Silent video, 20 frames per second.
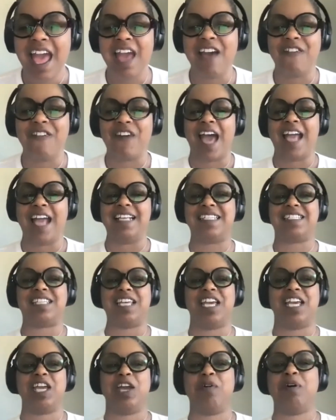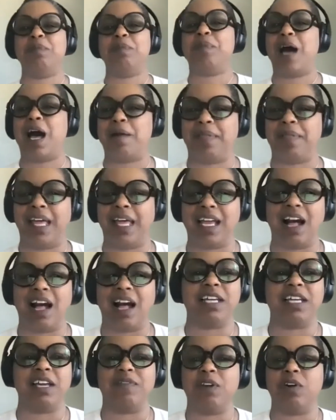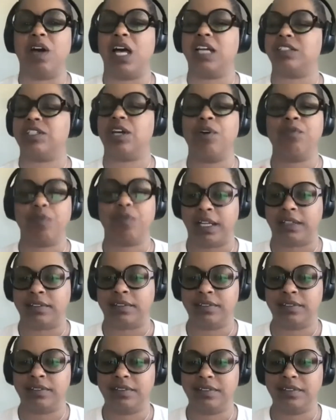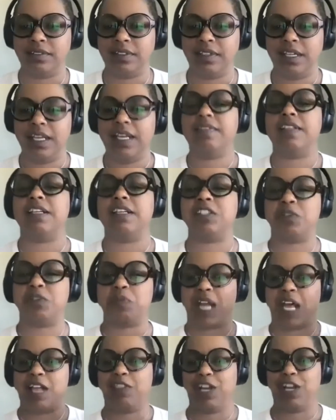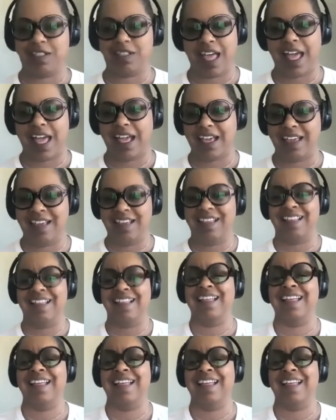If I yes. see you in public, I'll give you a hug. Don't run. This is what I look like.